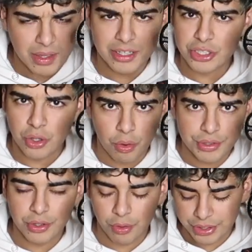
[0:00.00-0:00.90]
just
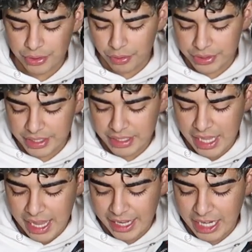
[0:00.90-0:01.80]
holding, holding, holding.
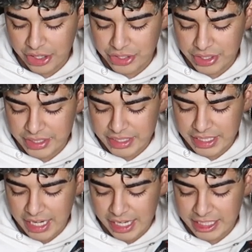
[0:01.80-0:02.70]
And now as you can see,
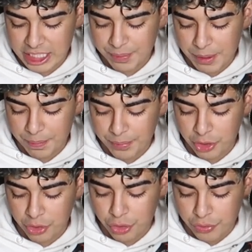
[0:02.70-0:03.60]
guys, it's been
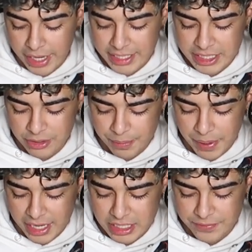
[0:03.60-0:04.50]
crazy over the
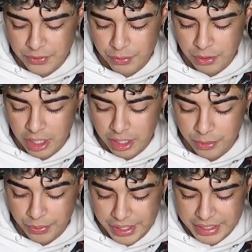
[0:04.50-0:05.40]
past few uh,
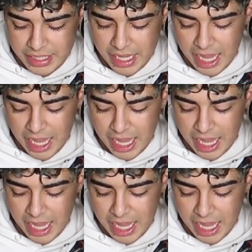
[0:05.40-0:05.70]
weeks.